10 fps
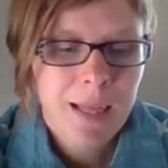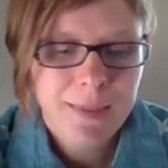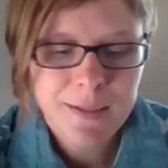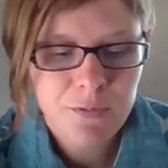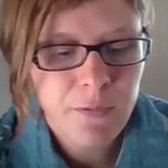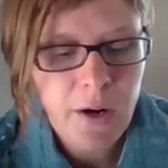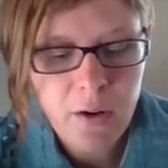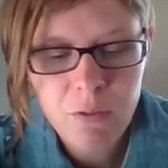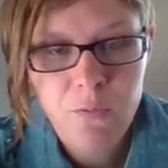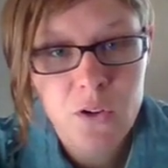These
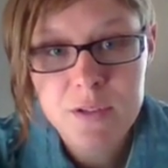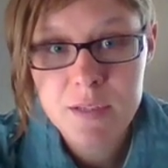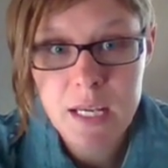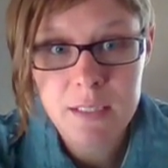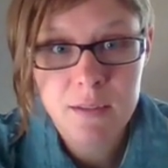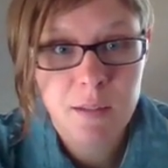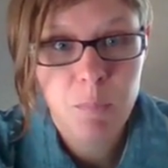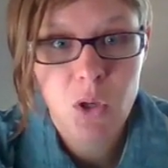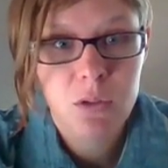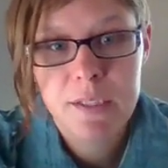very first things that the
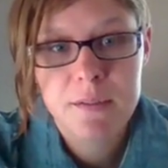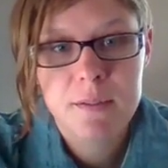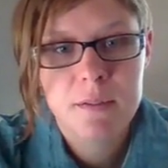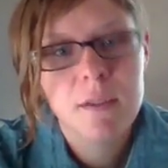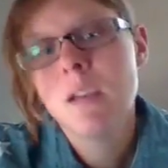book lists.